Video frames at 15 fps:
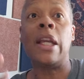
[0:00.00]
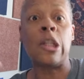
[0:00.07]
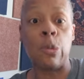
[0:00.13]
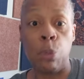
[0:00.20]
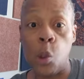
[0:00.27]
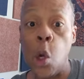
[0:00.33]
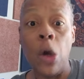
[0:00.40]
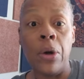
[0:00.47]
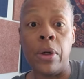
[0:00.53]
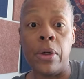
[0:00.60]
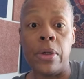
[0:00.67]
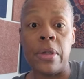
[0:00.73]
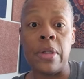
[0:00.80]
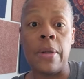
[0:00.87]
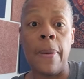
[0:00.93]

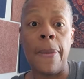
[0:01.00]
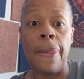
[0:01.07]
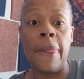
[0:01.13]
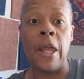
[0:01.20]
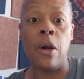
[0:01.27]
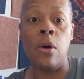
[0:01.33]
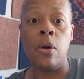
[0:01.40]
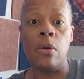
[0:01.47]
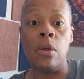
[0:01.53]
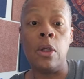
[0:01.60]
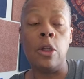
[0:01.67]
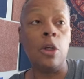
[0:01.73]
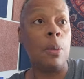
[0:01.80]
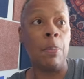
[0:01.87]
explorers, you know.